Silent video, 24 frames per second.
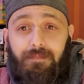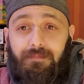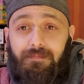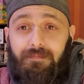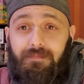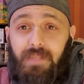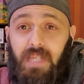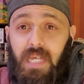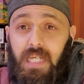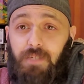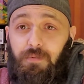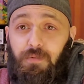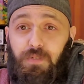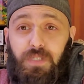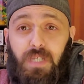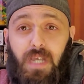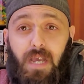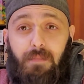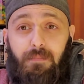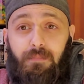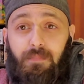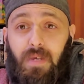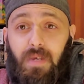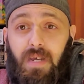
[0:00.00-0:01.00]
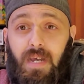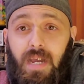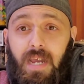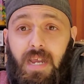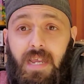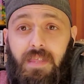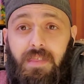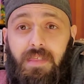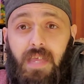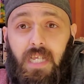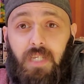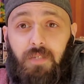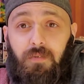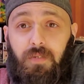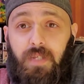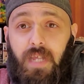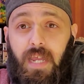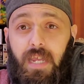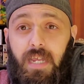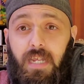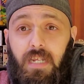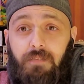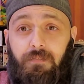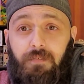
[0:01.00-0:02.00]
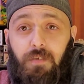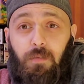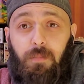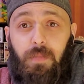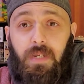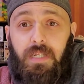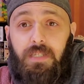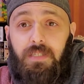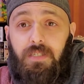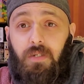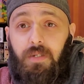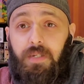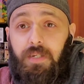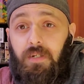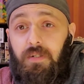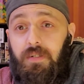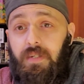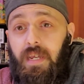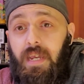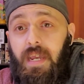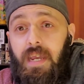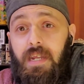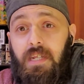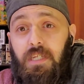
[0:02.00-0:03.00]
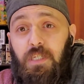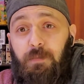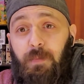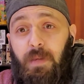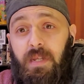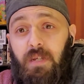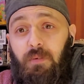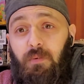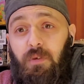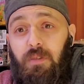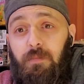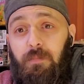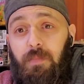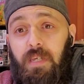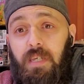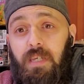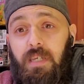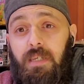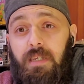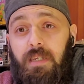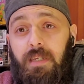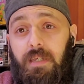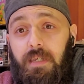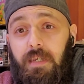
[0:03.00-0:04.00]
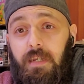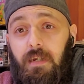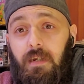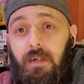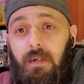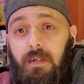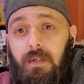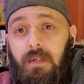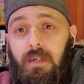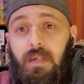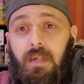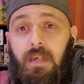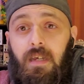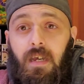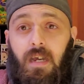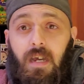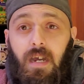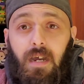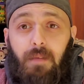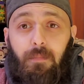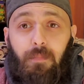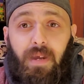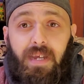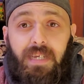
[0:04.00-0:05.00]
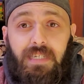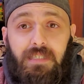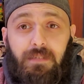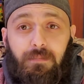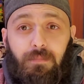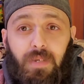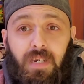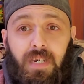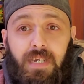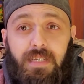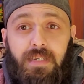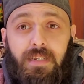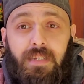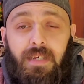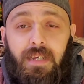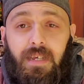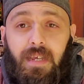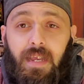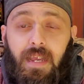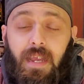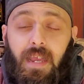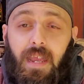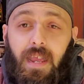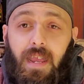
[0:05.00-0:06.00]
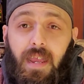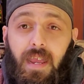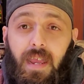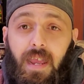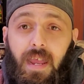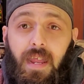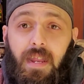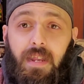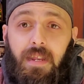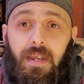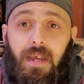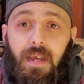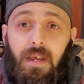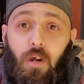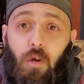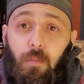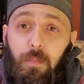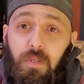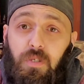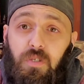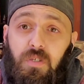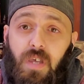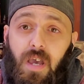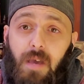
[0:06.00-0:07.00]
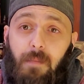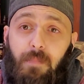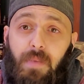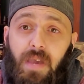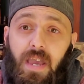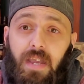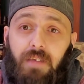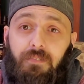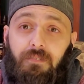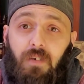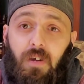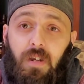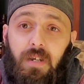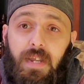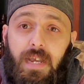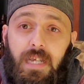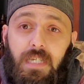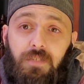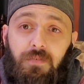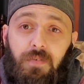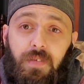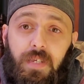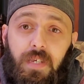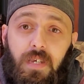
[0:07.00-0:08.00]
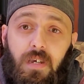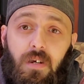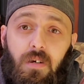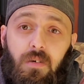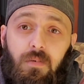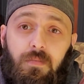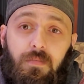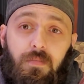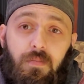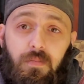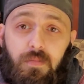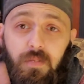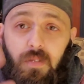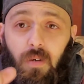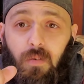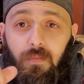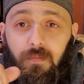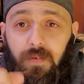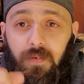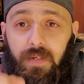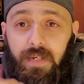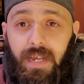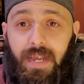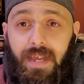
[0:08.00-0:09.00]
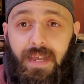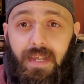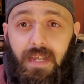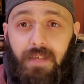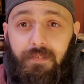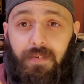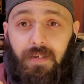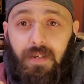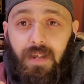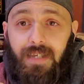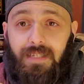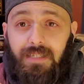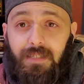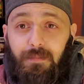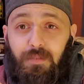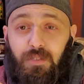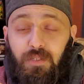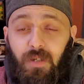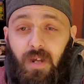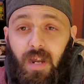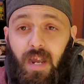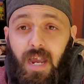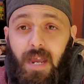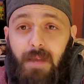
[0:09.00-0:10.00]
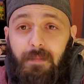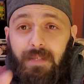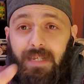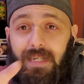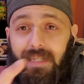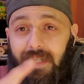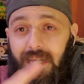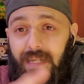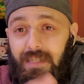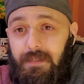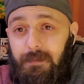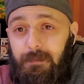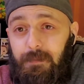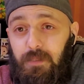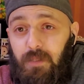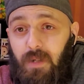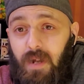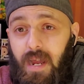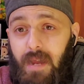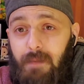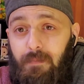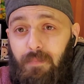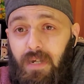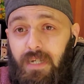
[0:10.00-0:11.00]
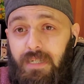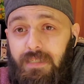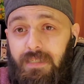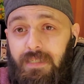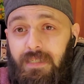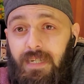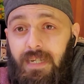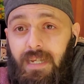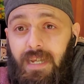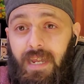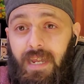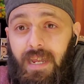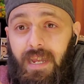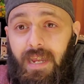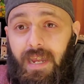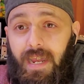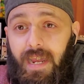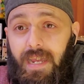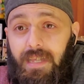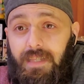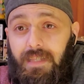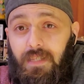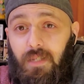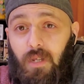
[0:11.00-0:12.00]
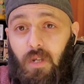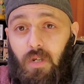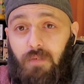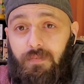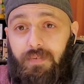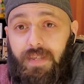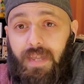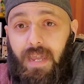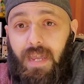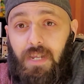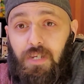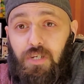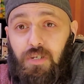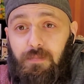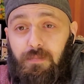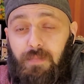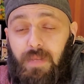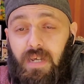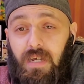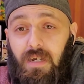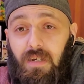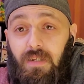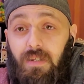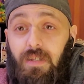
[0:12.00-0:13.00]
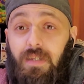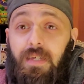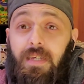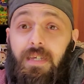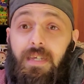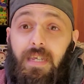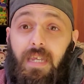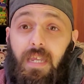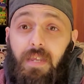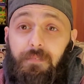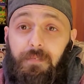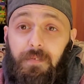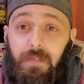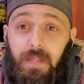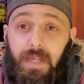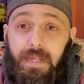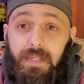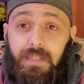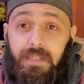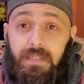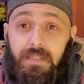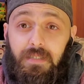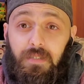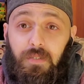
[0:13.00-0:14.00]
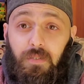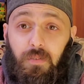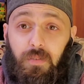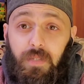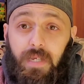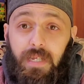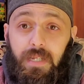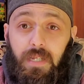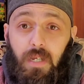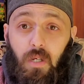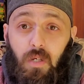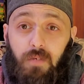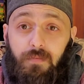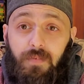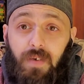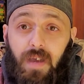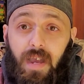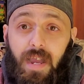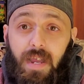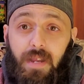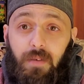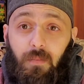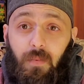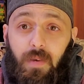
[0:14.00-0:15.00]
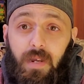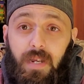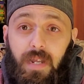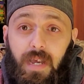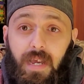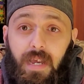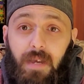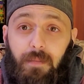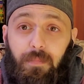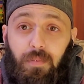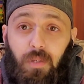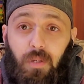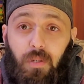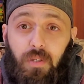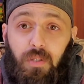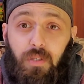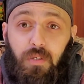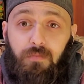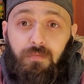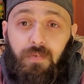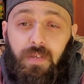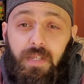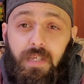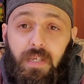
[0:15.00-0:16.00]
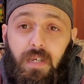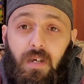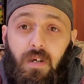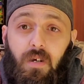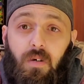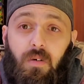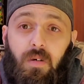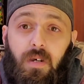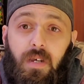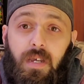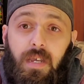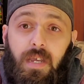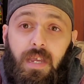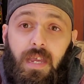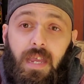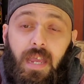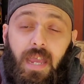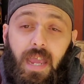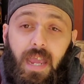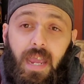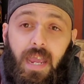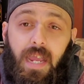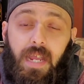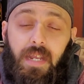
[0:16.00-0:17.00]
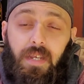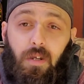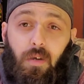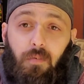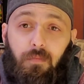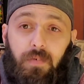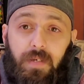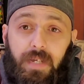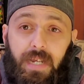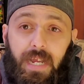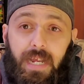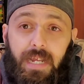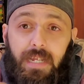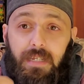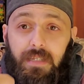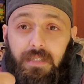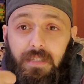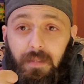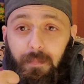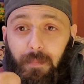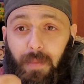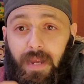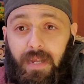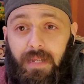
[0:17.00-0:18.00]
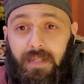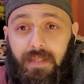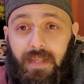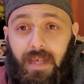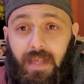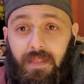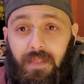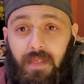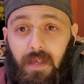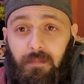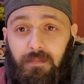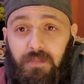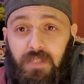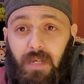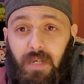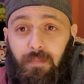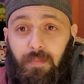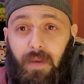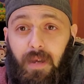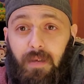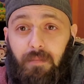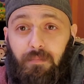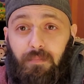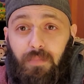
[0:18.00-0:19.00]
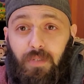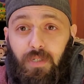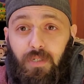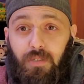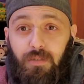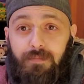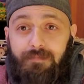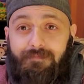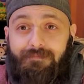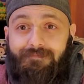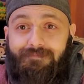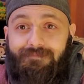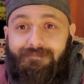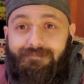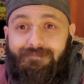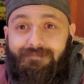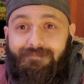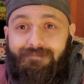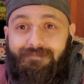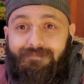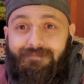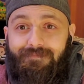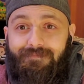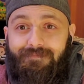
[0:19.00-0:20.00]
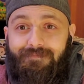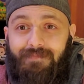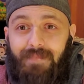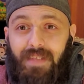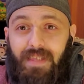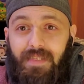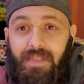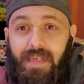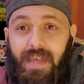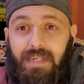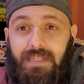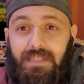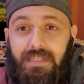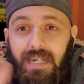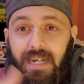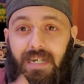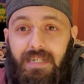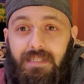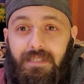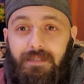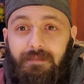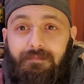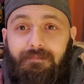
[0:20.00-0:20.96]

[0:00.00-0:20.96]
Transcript: Thanks for stopping by. Thanks for taking a few minutes out of your day to spend it with me here on Bikes and Bud. And I hope you stop back for our next video. Don't forget, if you're not subscribed, hit that subscribe button and the notification bell if you'd like to get notified when I upload a new video. And don't forget to paint that thumbs up button blue. Thanks, guys.